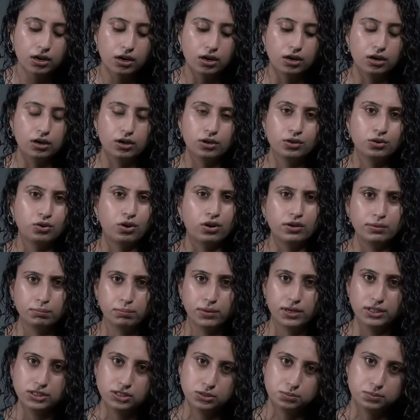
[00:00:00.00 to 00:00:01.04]
Uh, not
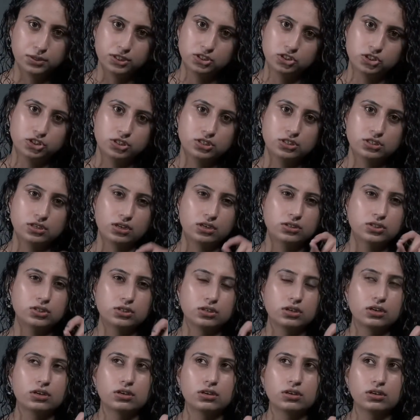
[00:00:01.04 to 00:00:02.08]
much, but just a,
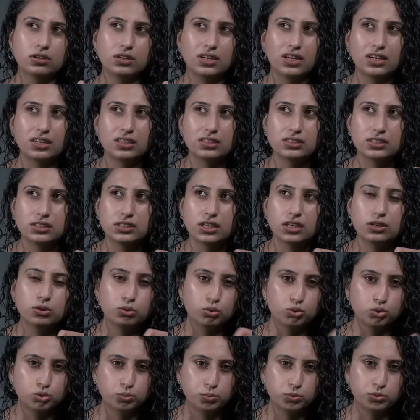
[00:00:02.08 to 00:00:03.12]
uh, uh, like say
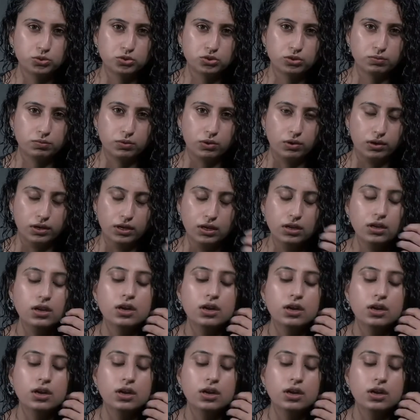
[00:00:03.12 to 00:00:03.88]
two spoons of oil.